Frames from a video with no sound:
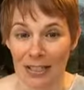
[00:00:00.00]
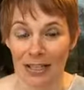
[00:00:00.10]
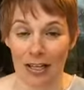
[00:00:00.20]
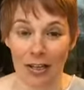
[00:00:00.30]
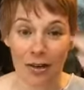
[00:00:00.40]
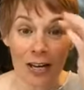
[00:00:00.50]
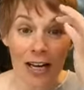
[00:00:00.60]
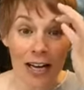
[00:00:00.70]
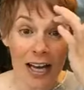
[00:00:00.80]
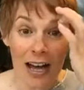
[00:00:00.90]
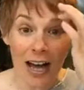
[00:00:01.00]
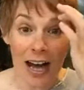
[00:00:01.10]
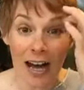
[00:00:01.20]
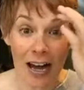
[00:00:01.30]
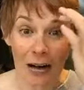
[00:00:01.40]
So
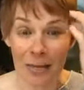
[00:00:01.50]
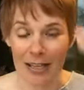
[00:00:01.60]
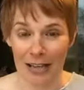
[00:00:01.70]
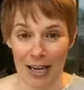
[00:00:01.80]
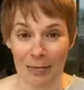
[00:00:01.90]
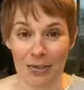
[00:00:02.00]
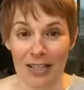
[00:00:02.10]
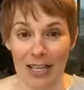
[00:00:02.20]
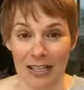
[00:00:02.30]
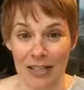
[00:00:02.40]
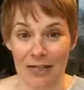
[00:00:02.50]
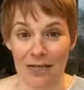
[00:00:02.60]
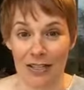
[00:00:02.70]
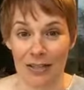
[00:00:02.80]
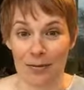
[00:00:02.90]
um, I, I, put it out on the
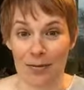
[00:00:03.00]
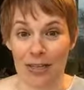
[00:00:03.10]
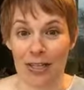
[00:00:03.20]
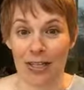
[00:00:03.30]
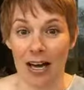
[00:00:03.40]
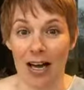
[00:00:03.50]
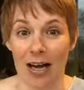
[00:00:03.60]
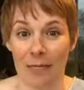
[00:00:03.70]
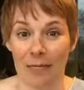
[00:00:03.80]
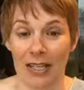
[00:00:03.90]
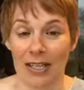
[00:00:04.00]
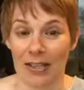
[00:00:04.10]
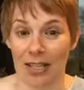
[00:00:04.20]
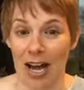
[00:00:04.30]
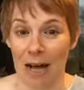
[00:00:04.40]
Facebook um, that our
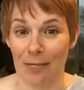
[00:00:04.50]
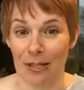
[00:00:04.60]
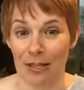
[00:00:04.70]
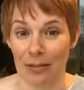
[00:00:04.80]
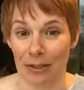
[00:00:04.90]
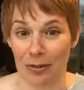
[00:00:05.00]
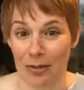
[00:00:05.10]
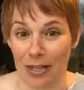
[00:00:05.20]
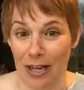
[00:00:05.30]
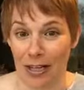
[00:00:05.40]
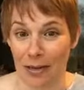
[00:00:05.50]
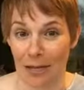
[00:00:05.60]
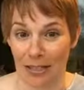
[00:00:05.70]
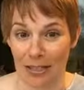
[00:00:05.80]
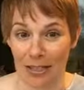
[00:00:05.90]
topic that we're going to be talking
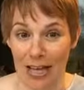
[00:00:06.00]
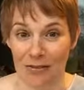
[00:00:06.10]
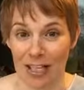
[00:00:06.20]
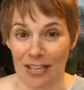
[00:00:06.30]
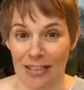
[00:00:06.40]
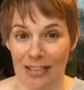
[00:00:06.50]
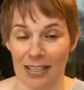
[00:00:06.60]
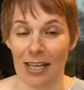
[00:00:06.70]
about in this live chat is